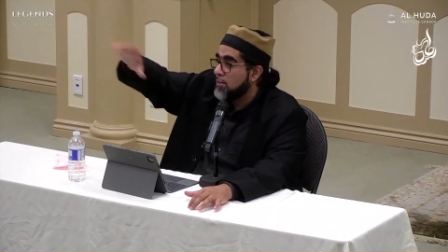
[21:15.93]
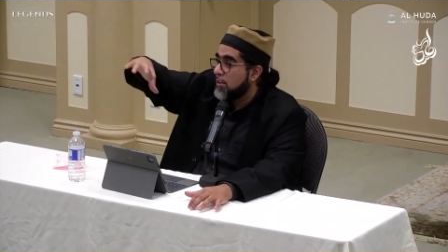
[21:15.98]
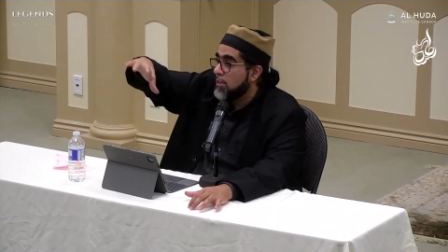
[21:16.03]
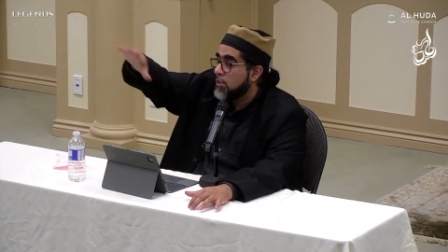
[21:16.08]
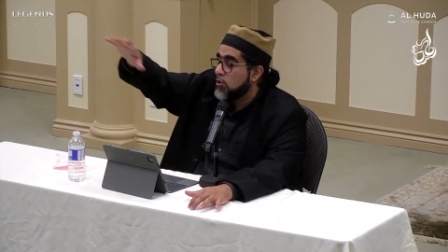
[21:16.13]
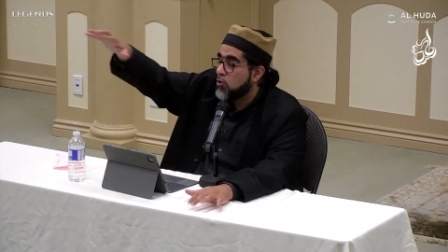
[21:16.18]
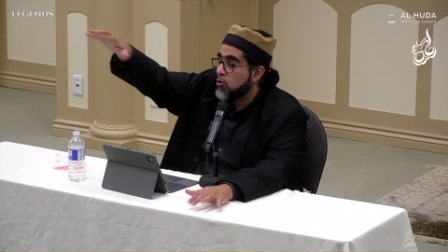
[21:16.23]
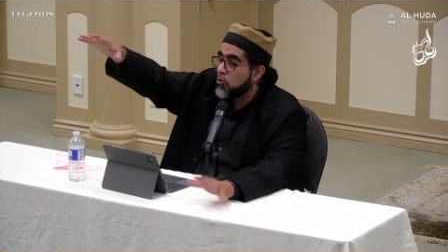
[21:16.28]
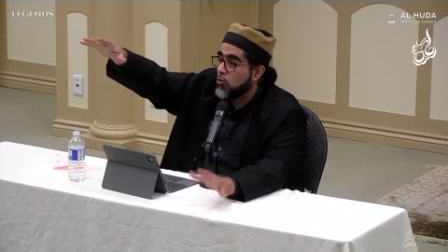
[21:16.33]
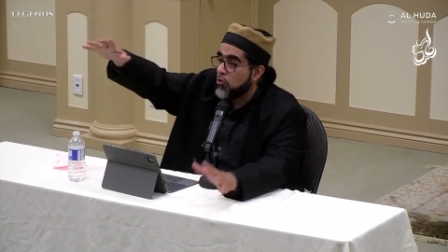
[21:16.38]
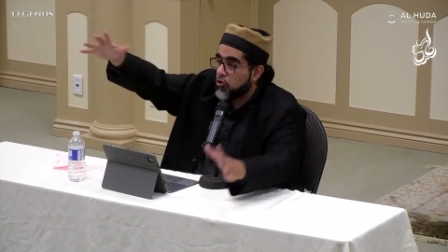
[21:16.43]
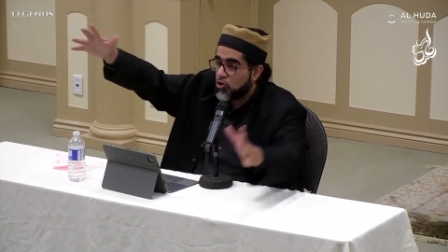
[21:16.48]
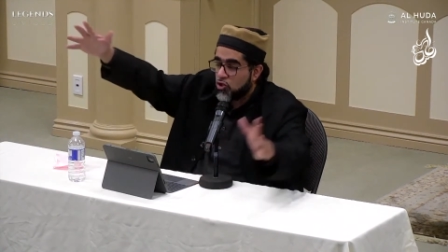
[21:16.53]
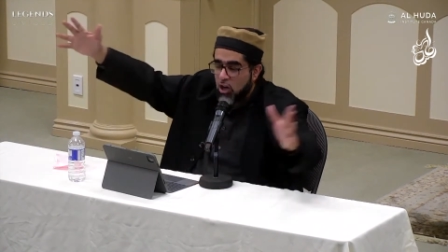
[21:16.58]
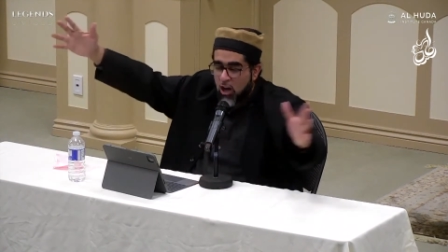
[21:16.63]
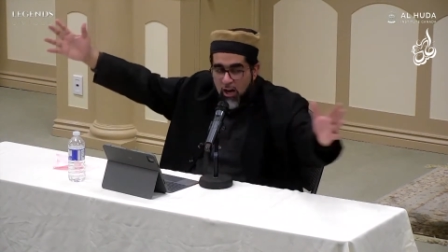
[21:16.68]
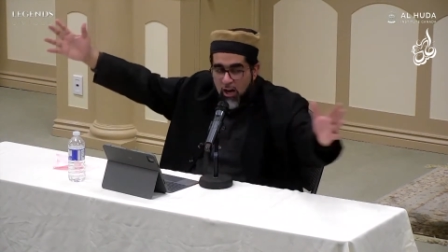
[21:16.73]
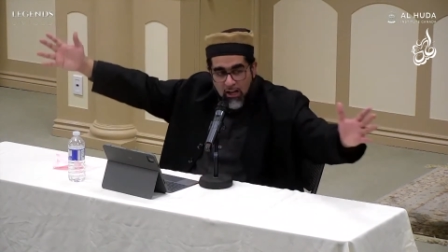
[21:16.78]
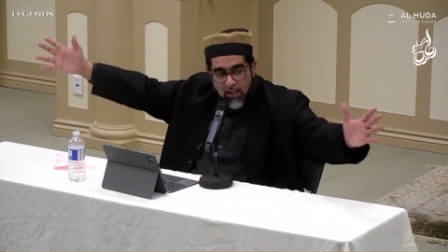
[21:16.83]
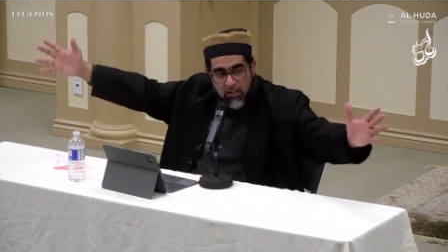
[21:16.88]
these two
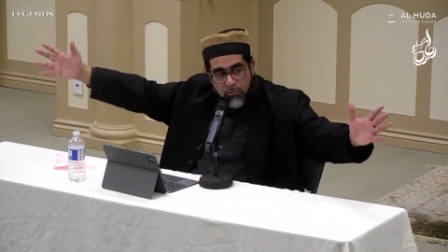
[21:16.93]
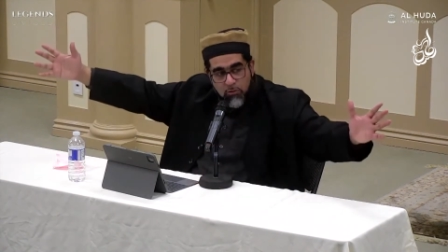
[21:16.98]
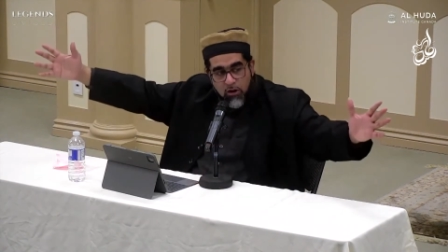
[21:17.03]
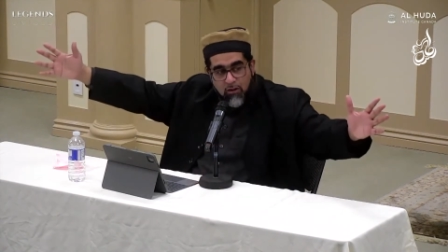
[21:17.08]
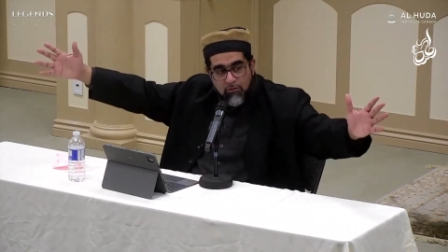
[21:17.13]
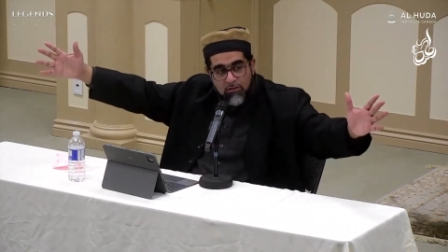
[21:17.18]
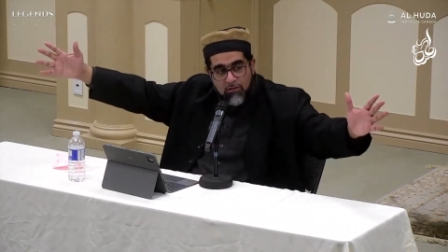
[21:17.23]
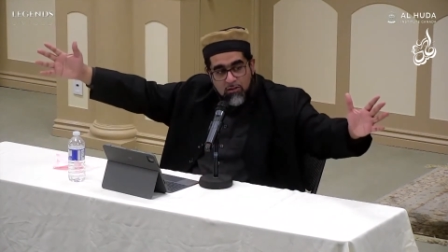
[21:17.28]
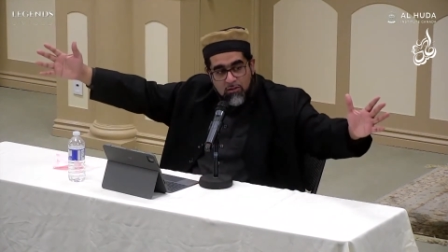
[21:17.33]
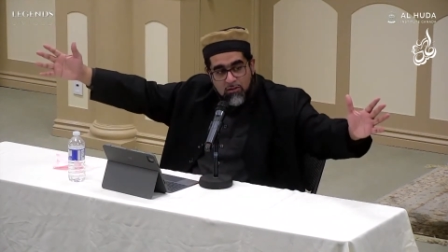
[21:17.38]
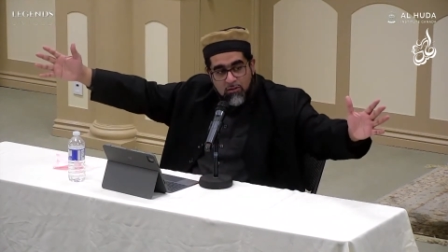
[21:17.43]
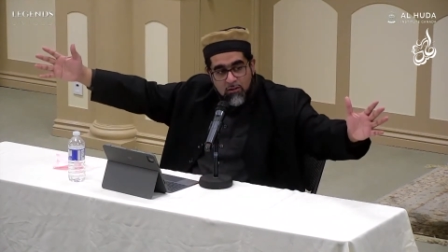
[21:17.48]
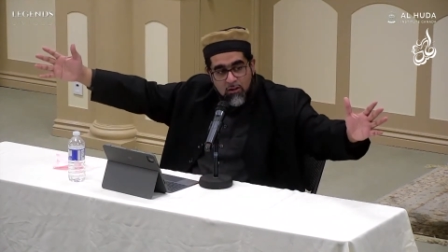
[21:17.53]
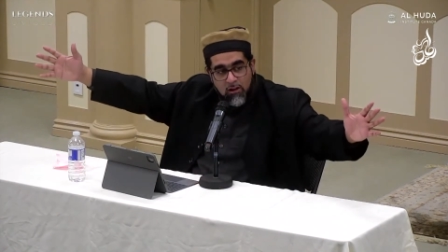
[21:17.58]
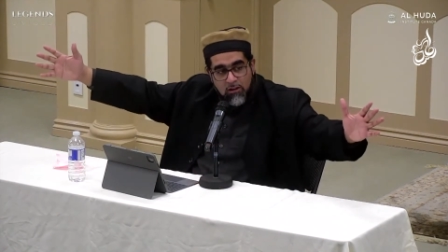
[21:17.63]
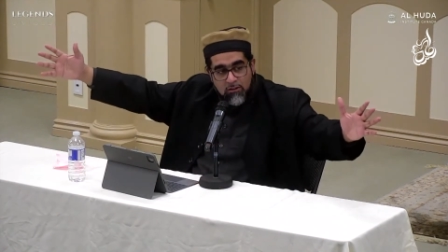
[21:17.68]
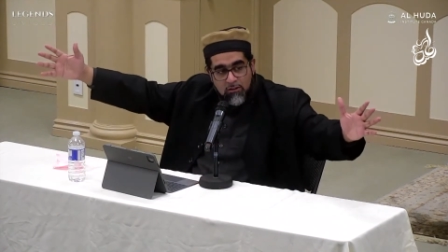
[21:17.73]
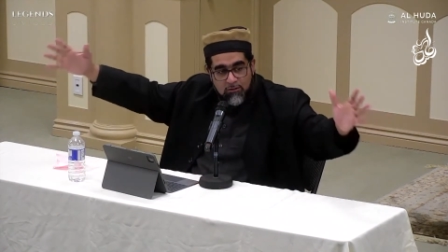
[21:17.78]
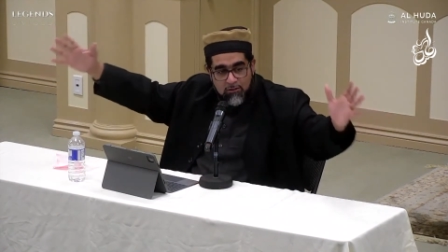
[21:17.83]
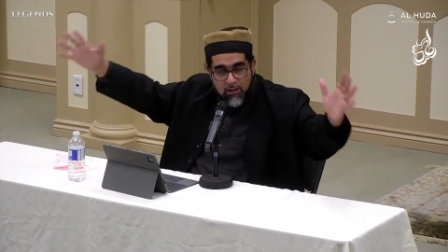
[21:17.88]
giant provinces in
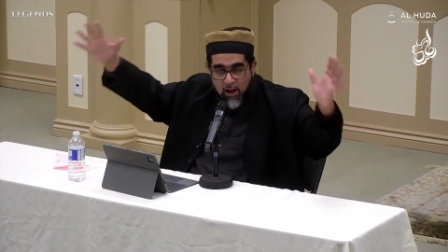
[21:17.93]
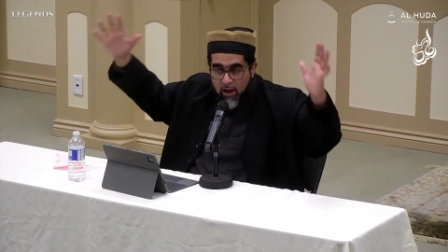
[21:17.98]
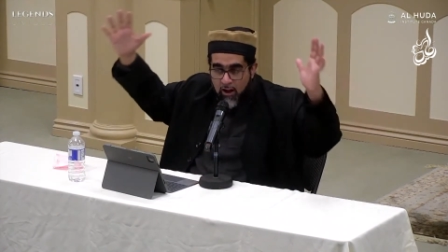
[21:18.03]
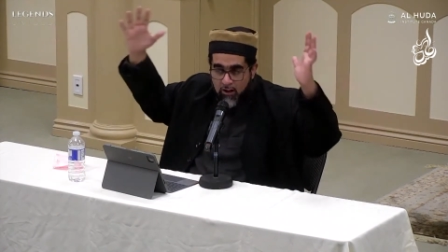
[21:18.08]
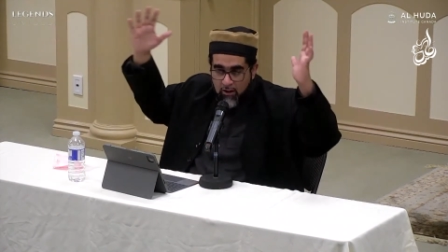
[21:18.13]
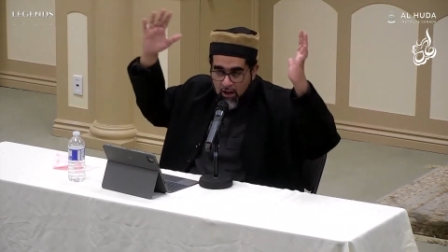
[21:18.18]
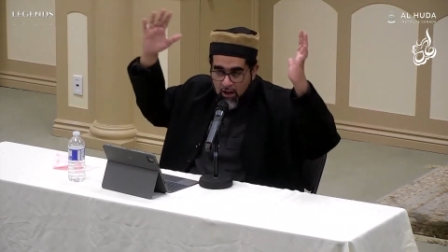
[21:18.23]
Al Jazeera,